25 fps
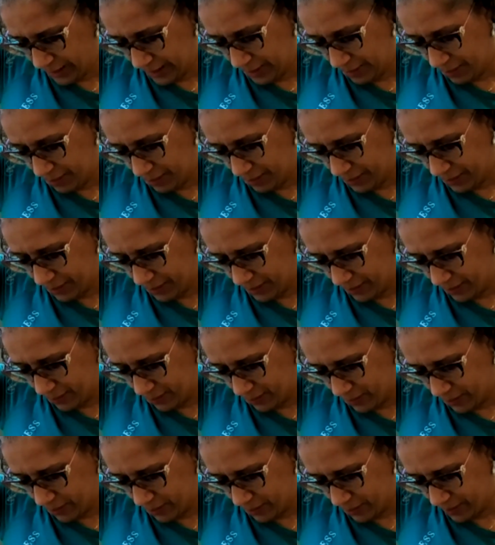10%
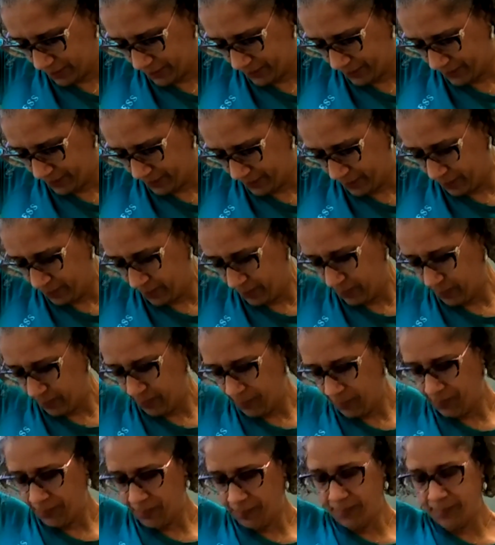force.
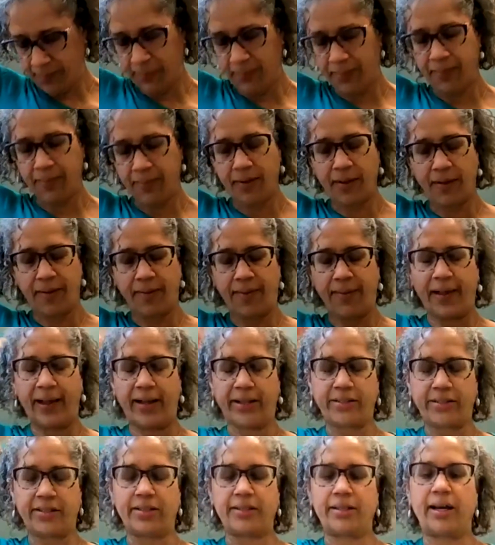And
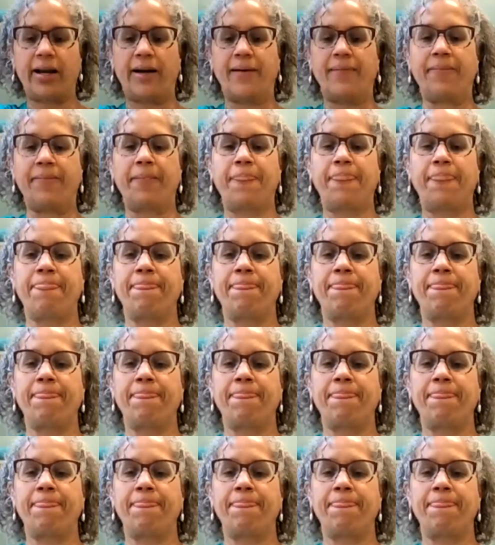that's that.